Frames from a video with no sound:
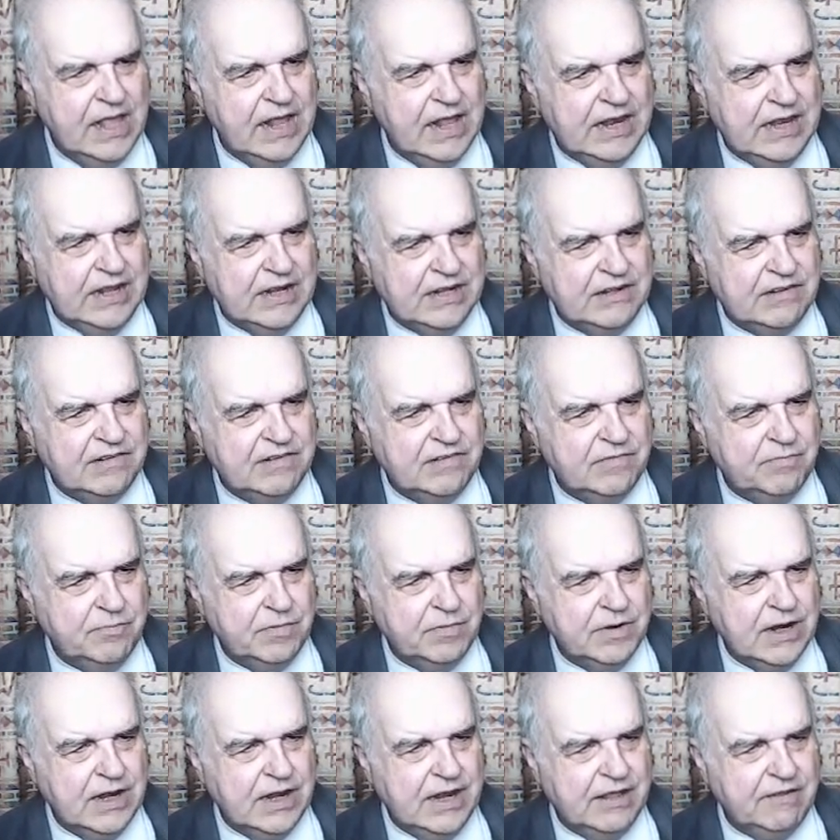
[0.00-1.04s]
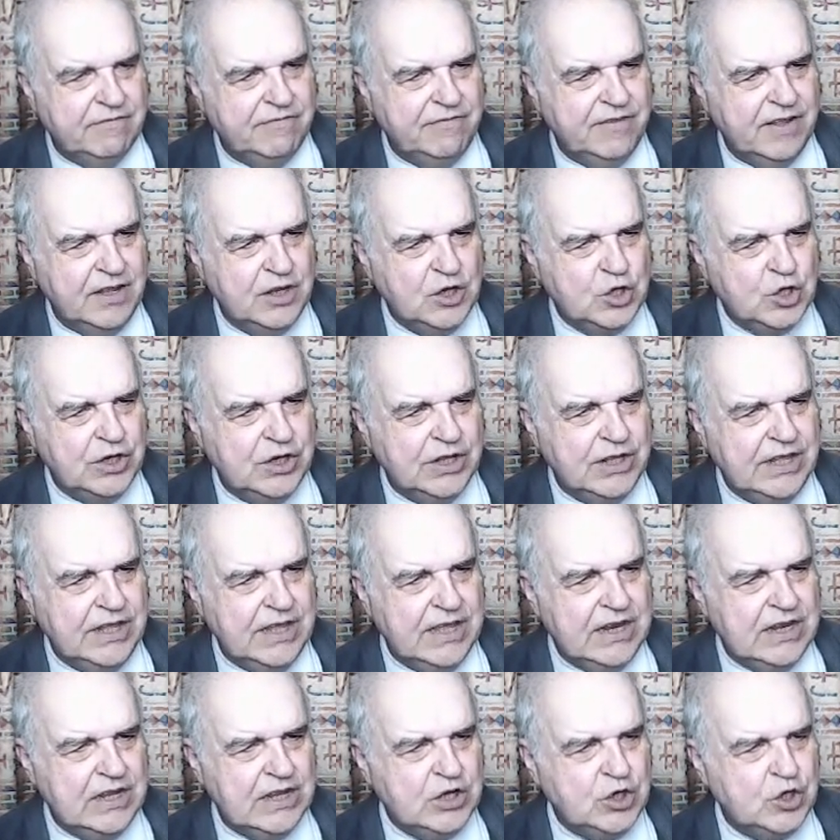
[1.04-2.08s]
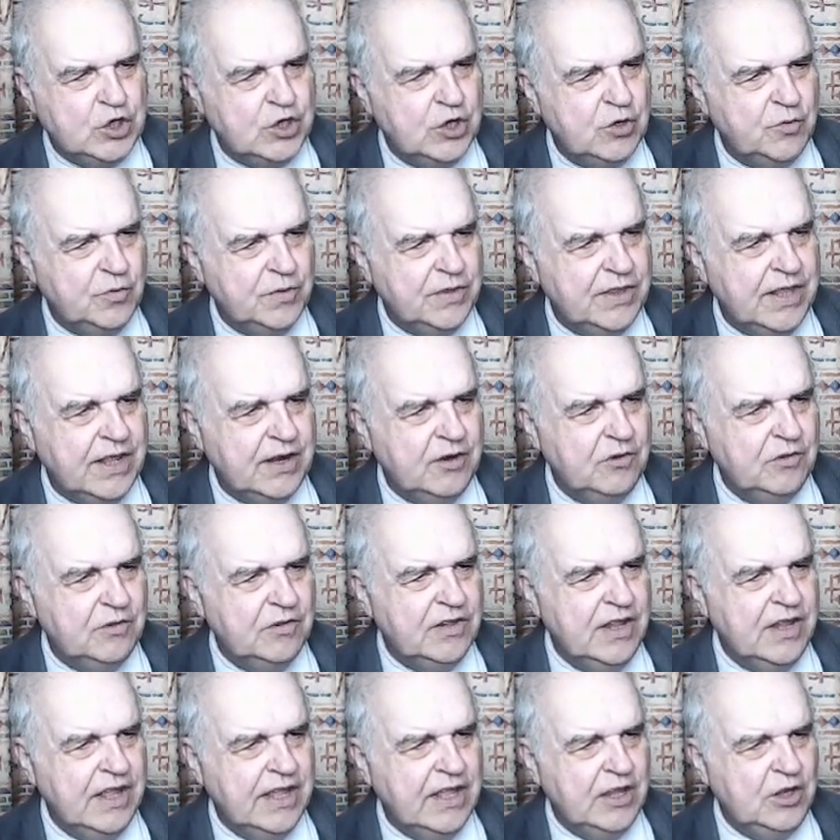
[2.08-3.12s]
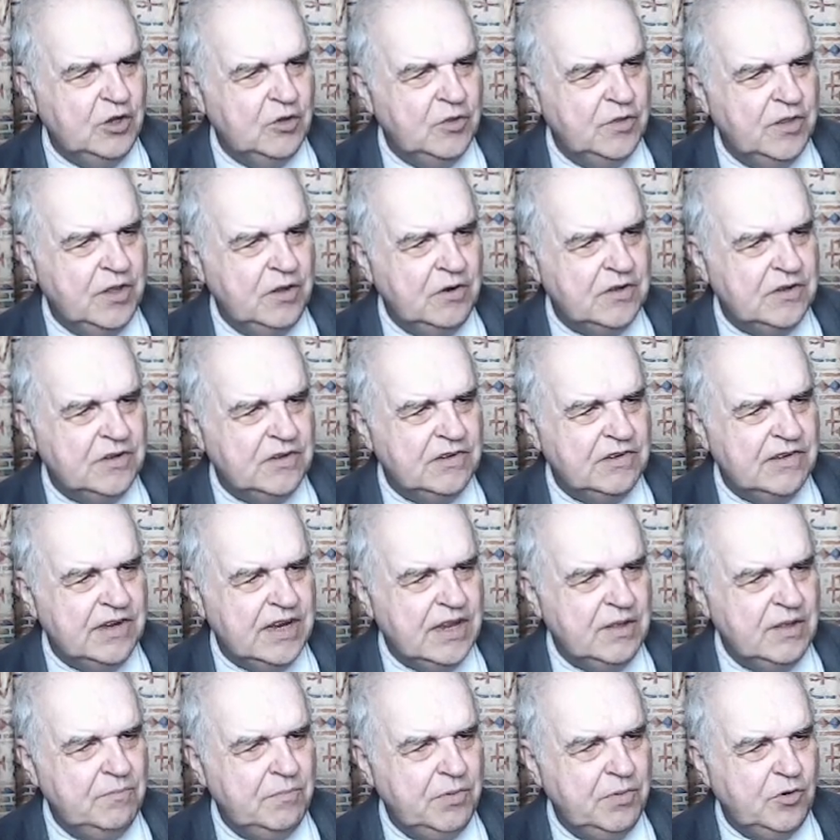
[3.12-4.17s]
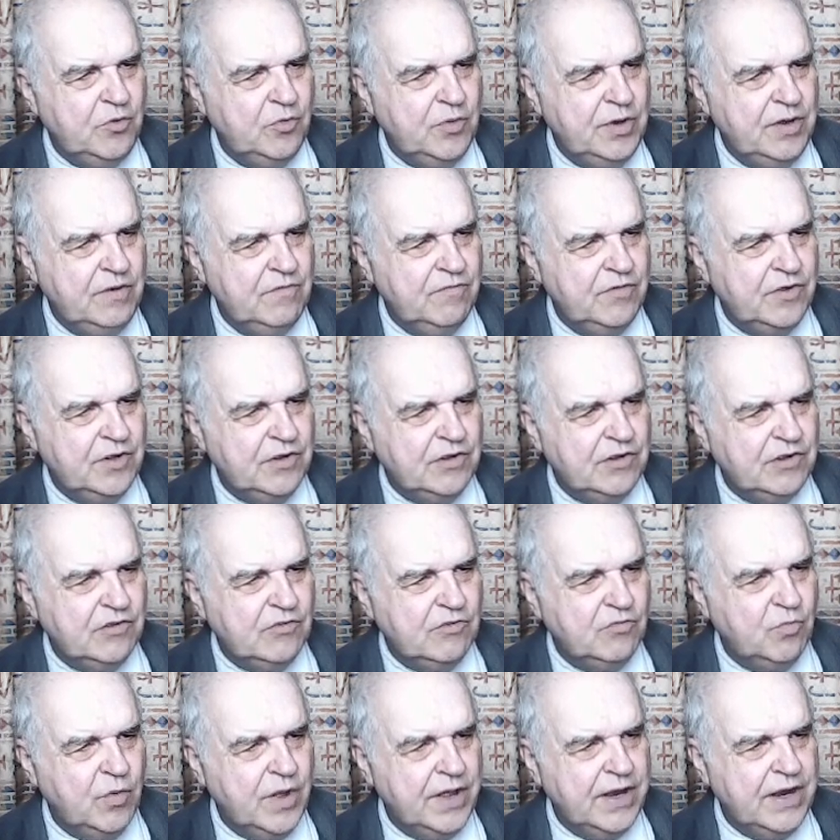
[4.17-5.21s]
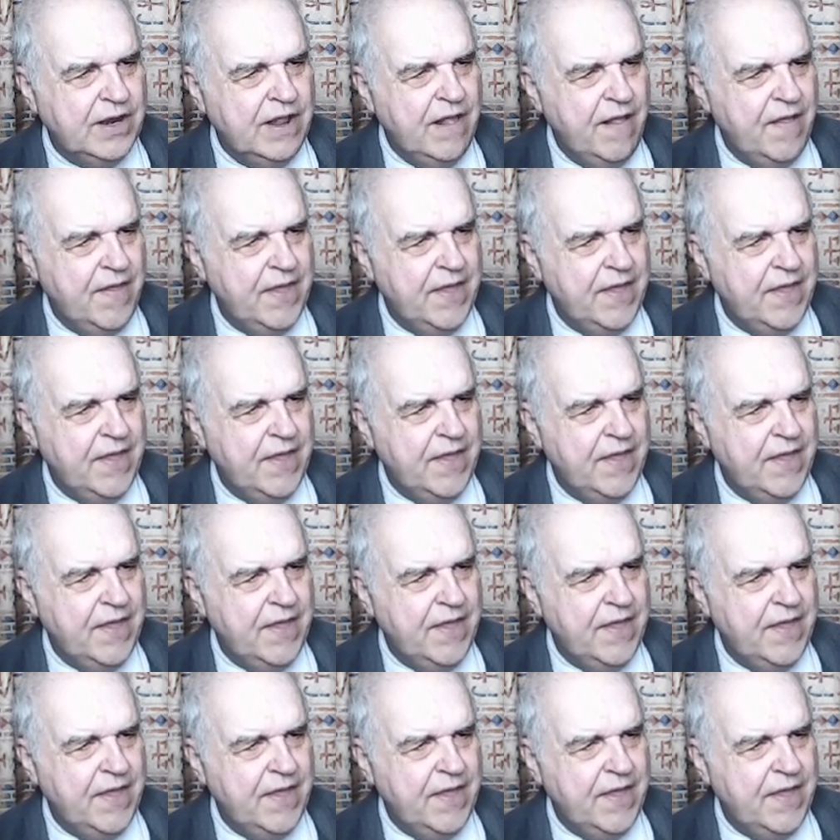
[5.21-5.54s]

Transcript: Let's click function again and show what that looks like, and you'll notice that in between verses 1